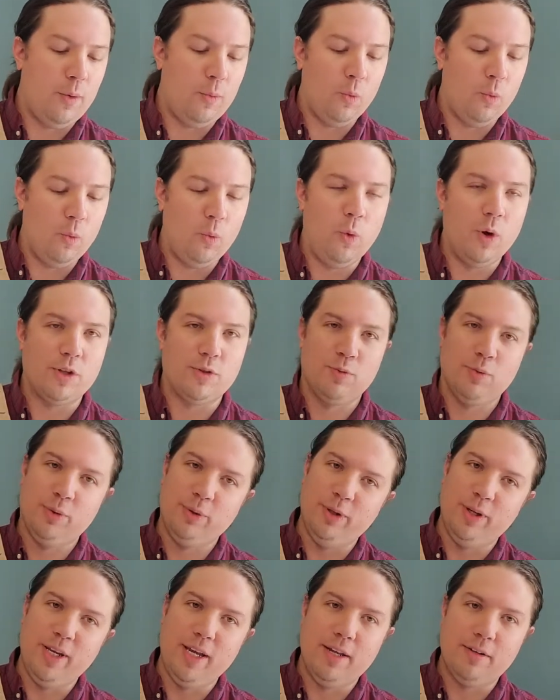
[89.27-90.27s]
What's
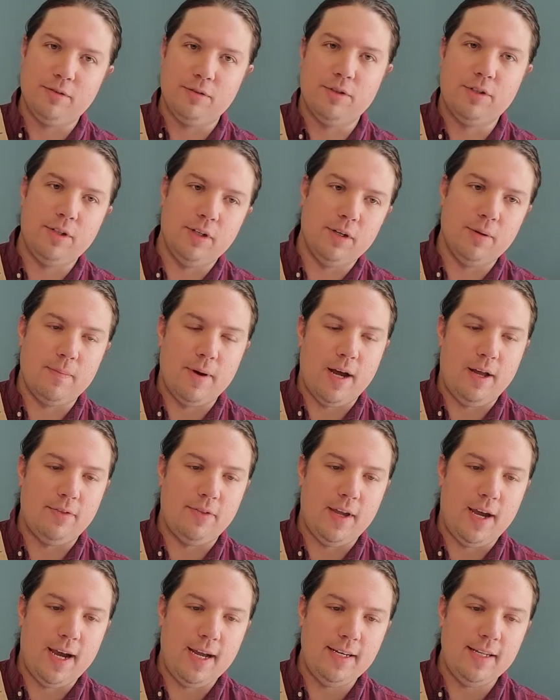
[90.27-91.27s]
really interesting about
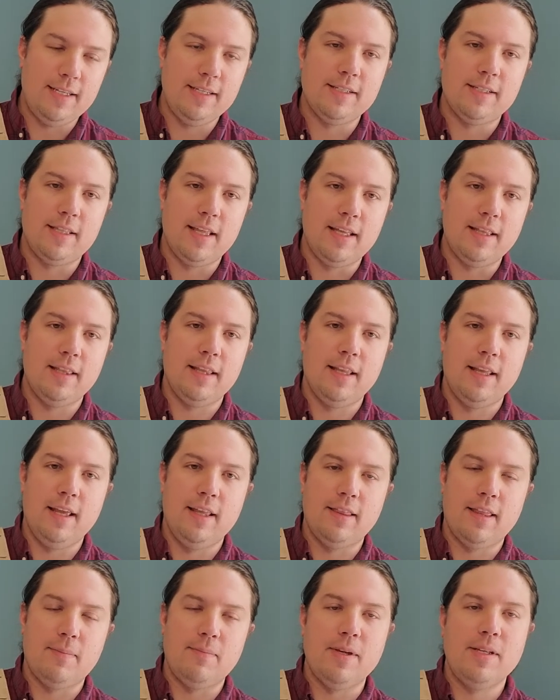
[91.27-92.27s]
that is that
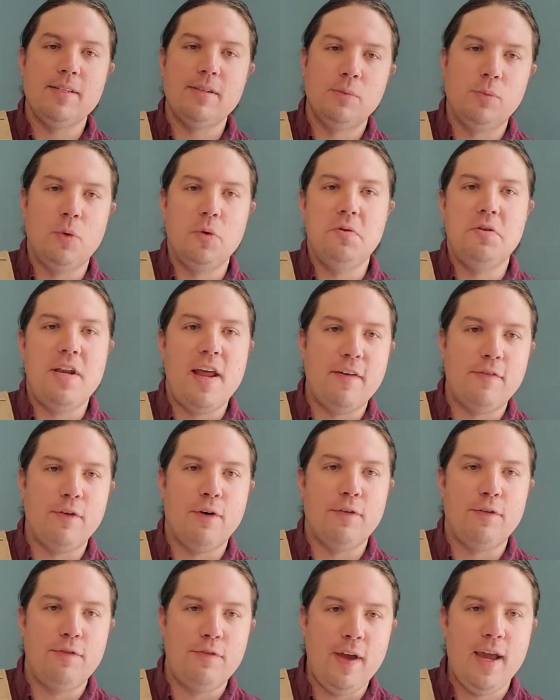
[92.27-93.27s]
means it will
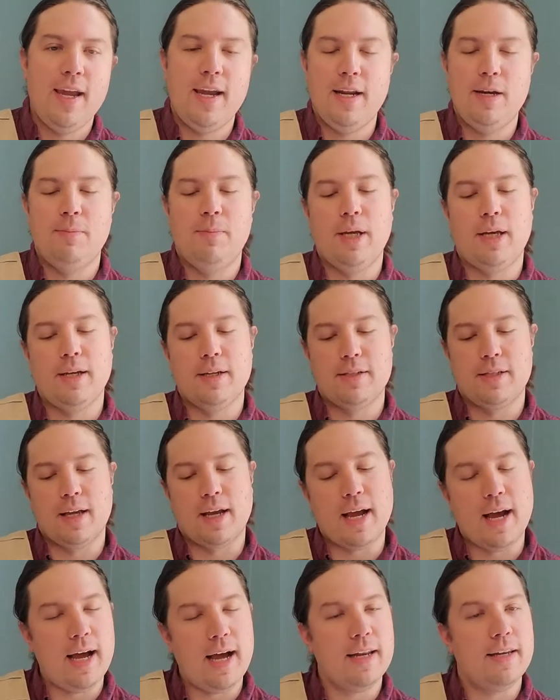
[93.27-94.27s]
never fade because the
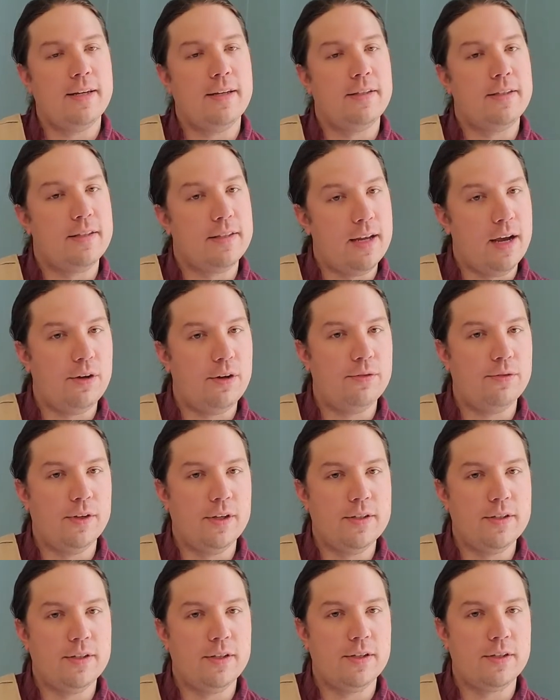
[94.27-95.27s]
cotton itself
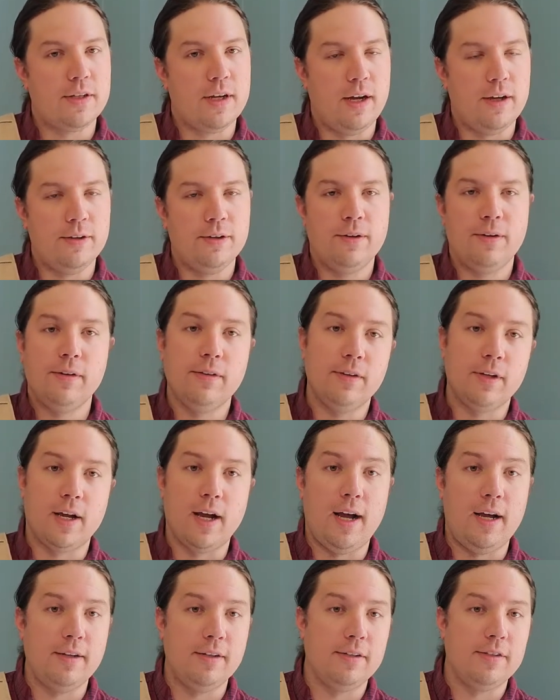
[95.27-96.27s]
is this color. The
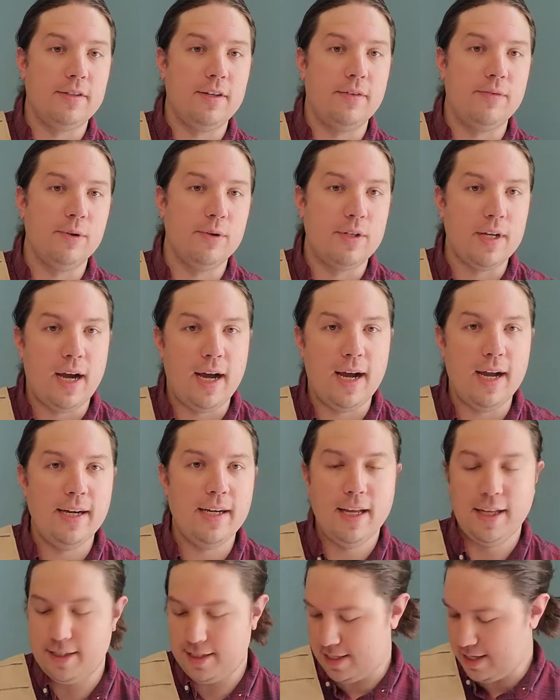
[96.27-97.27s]
cotton is never
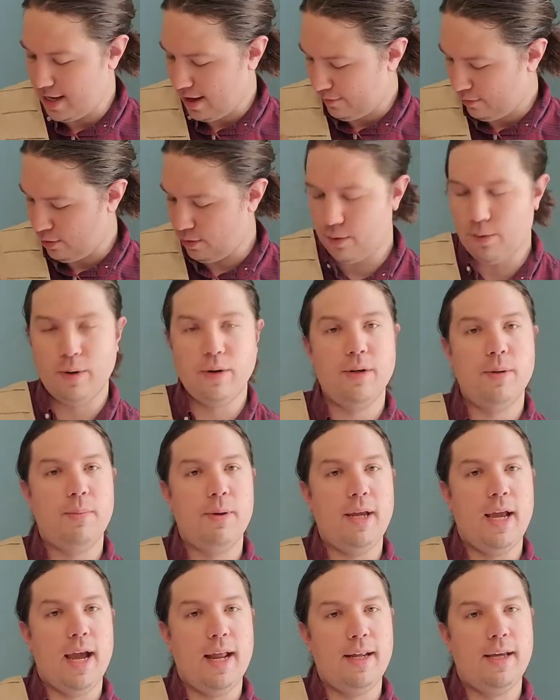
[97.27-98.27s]
dyed. It's never going to
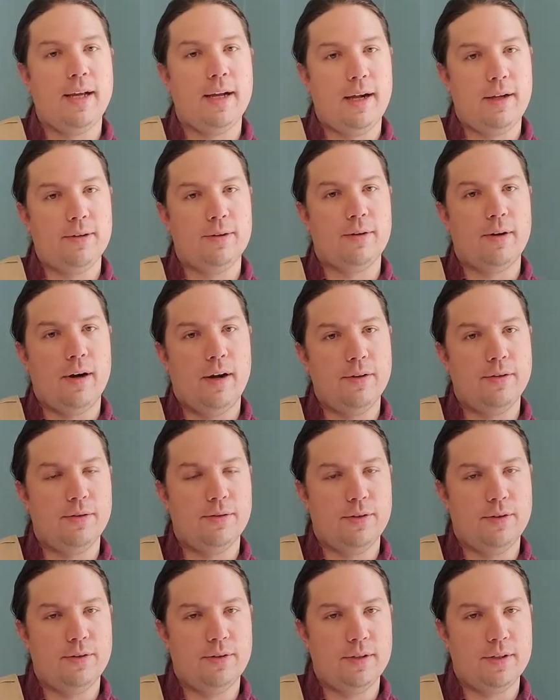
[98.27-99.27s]
be any color other
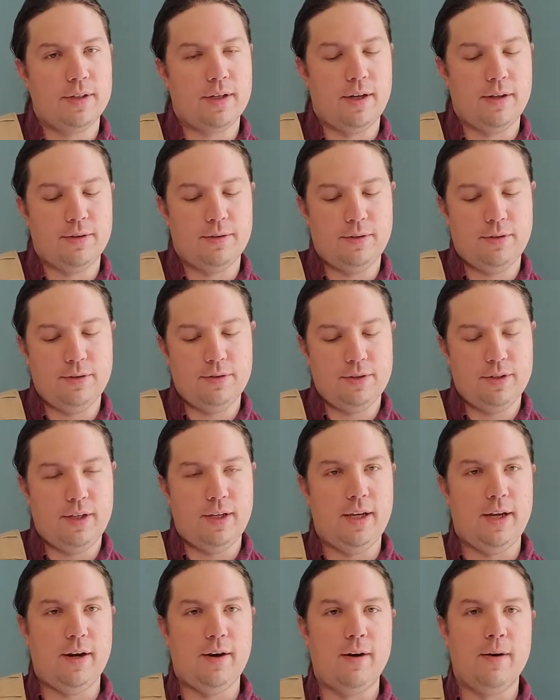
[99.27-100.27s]
than this color you see
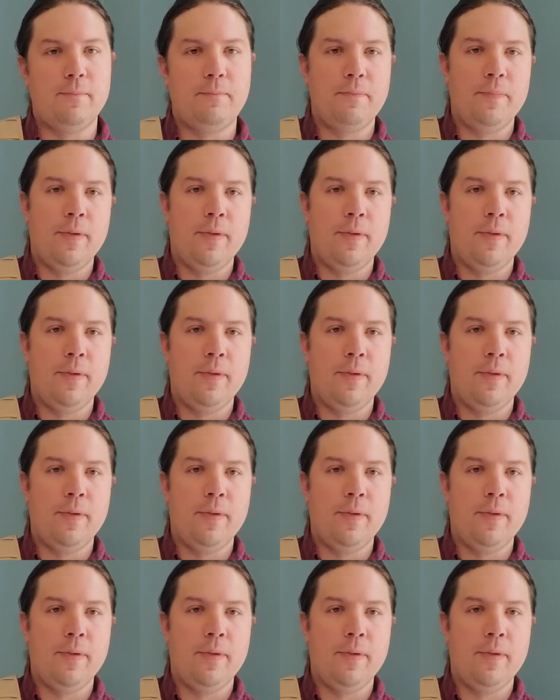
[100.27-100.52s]
here.